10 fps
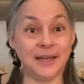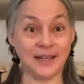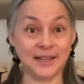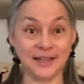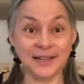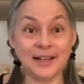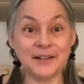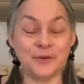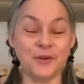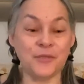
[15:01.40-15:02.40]
la, la, la,
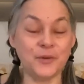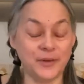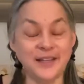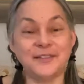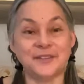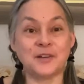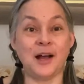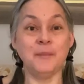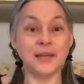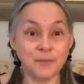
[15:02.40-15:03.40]
going through, unless it's a
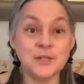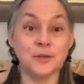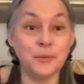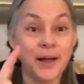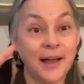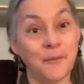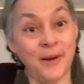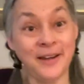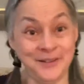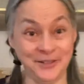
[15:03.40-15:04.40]
comedy, which is why I
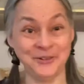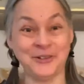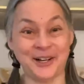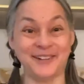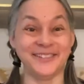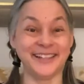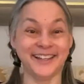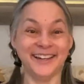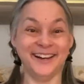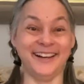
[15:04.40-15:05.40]
wanted to do
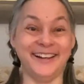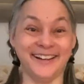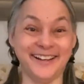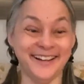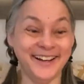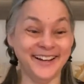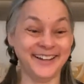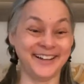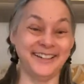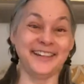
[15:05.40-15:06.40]
comedy,
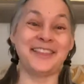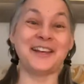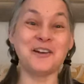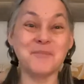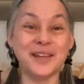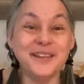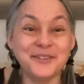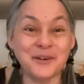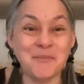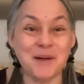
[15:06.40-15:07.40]
because I thought it would be
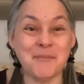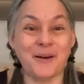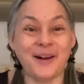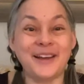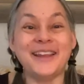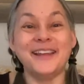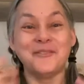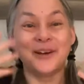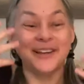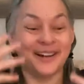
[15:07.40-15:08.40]
easier on my body and
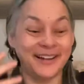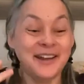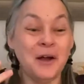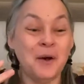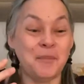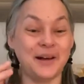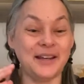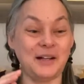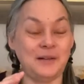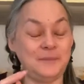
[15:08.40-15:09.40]
whatnot.
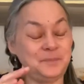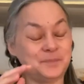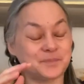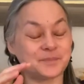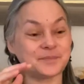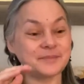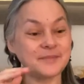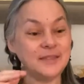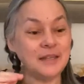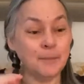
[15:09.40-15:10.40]
But
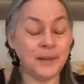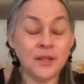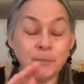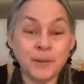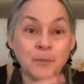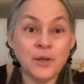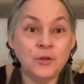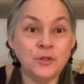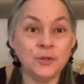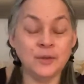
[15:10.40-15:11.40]
when you
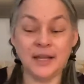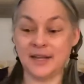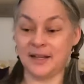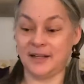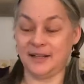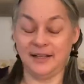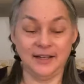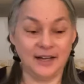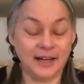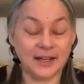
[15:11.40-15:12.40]
do like a
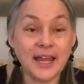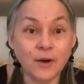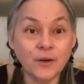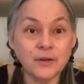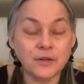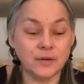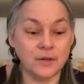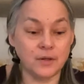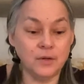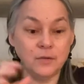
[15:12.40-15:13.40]
character,
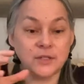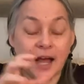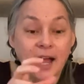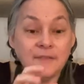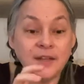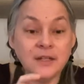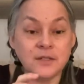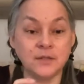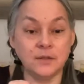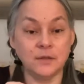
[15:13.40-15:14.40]
you dive
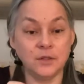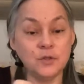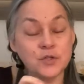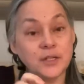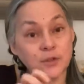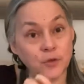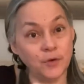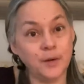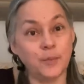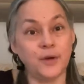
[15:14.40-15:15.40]
into usually a
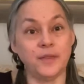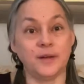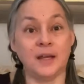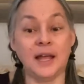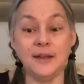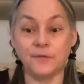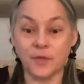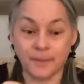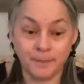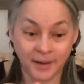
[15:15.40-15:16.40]
turning point in their life or
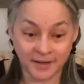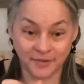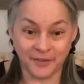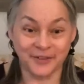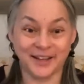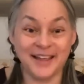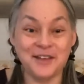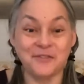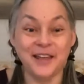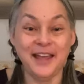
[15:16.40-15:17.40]
the muck of their
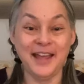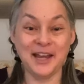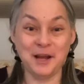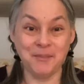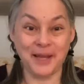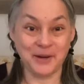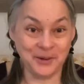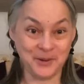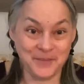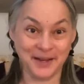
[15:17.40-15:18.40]
life. And I'm like,
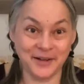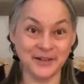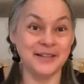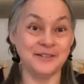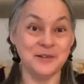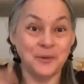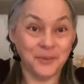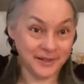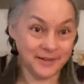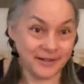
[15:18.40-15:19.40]
oh my goodness, no
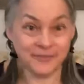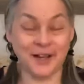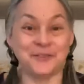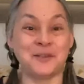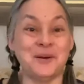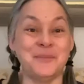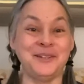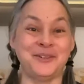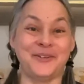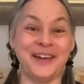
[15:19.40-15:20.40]
wonder I've got so
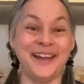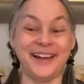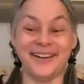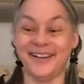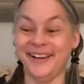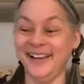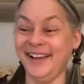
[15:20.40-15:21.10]
much gray hair.